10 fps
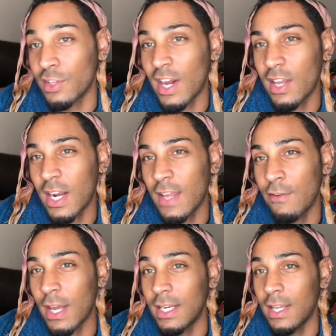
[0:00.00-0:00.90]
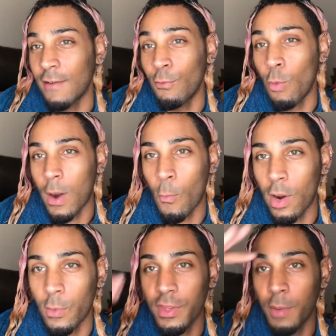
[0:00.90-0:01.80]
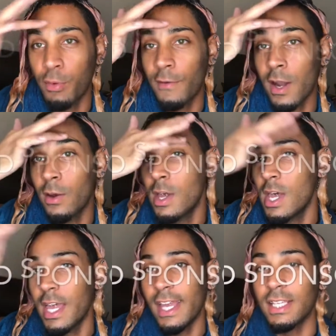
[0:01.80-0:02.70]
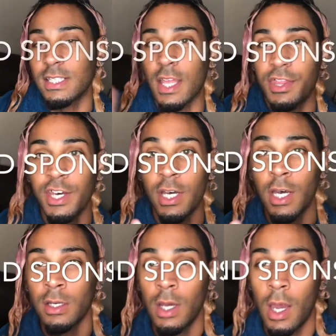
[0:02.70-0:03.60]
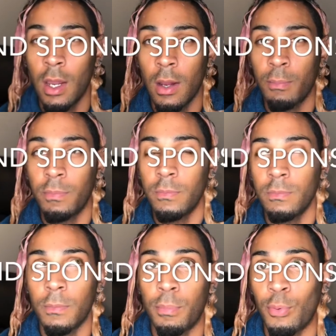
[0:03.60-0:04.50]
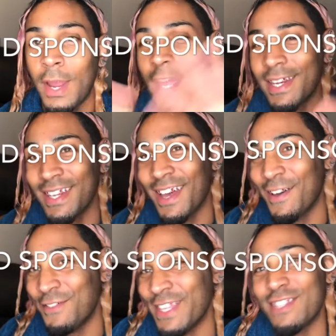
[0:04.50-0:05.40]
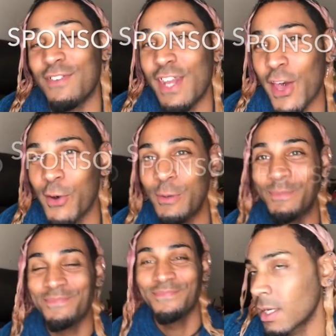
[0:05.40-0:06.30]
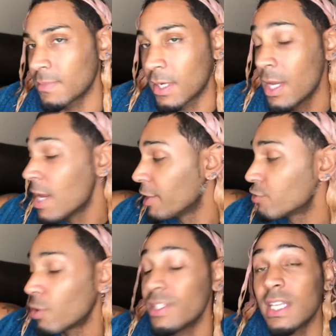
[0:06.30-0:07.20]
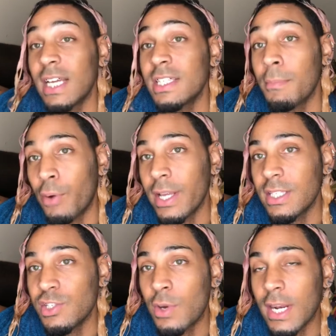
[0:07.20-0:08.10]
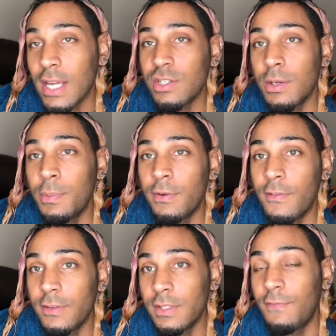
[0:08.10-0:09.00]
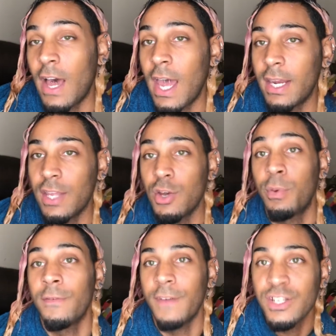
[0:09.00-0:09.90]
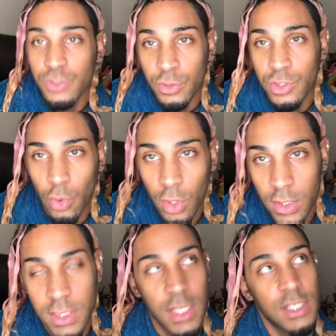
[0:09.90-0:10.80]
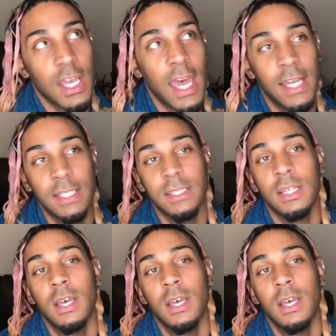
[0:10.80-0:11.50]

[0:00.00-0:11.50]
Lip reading: so that'll kind of give you an idea of what I'm working with here. Pravana is the brand of this video. These are only selected brands that you can actually find in your professional stores, such as